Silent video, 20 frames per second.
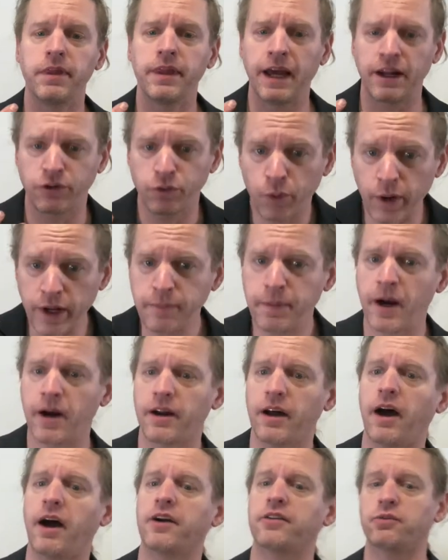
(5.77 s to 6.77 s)
that twin
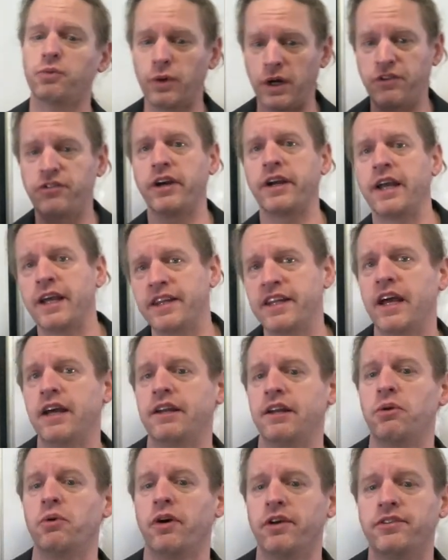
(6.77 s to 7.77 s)
paradox, which again, the
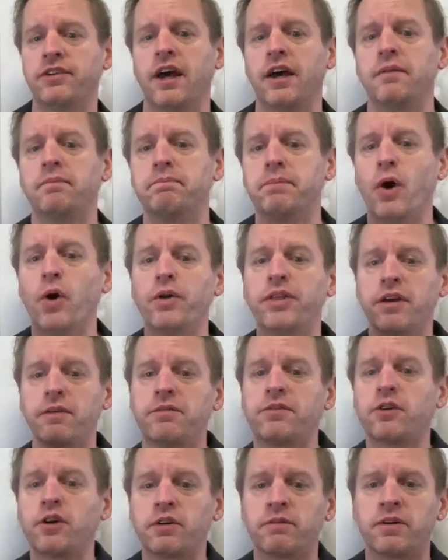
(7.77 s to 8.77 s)
idea was that both
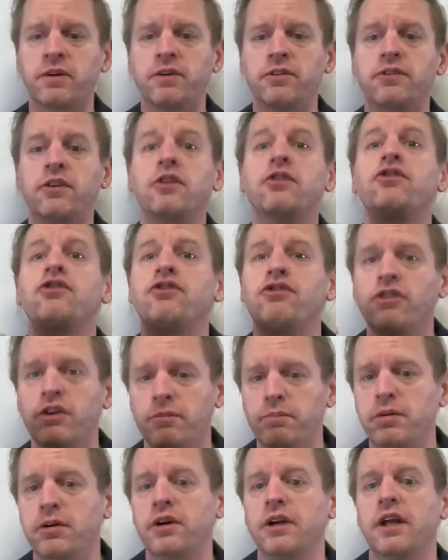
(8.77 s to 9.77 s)
observers
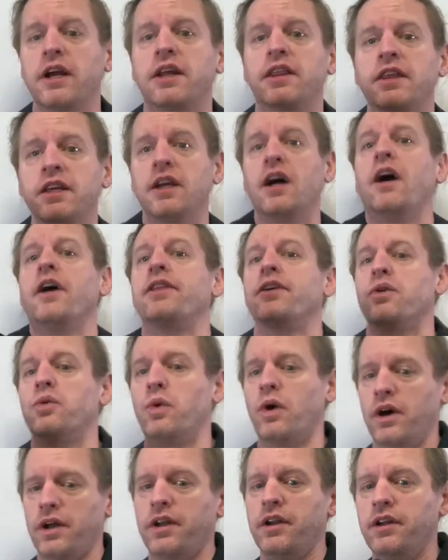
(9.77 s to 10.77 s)
should predict the other
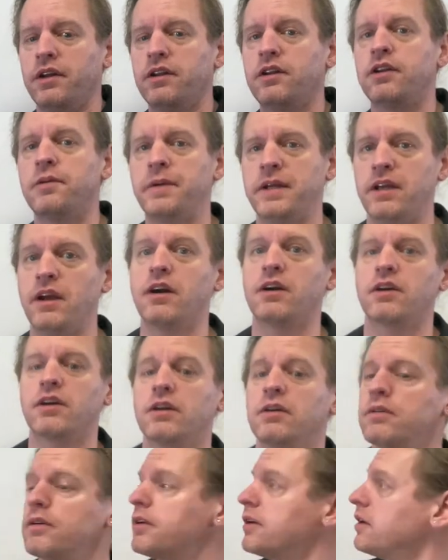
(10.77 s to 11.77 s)
one to be
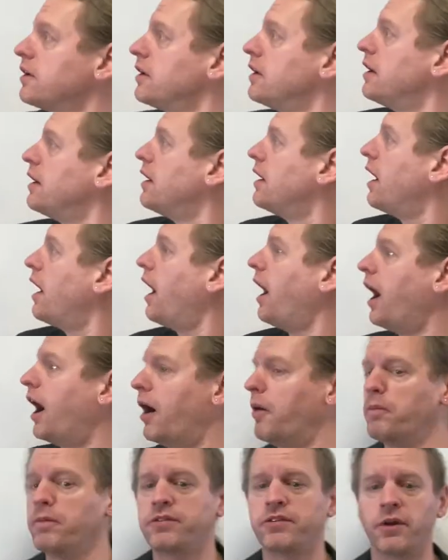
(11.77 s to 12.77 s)
younger.
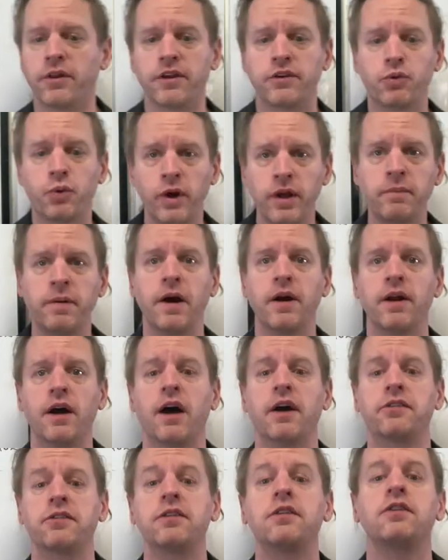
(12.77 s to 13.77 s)
Um, so the twin
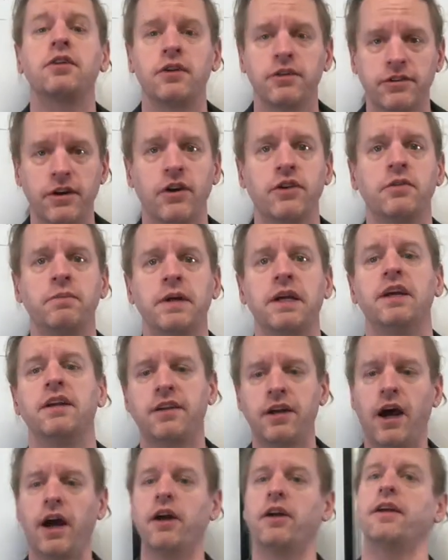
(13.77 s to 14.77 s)
paradox turns out to be
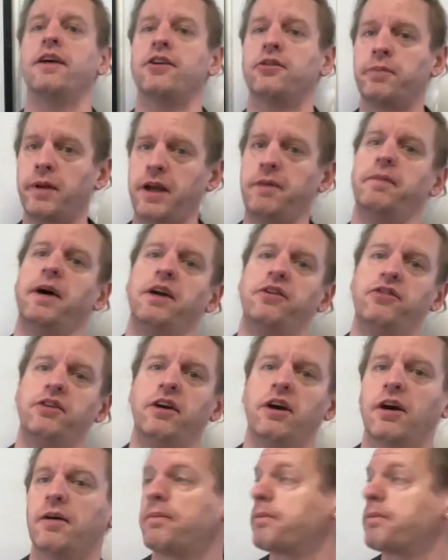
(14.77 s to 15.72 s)
entirely explained by GR.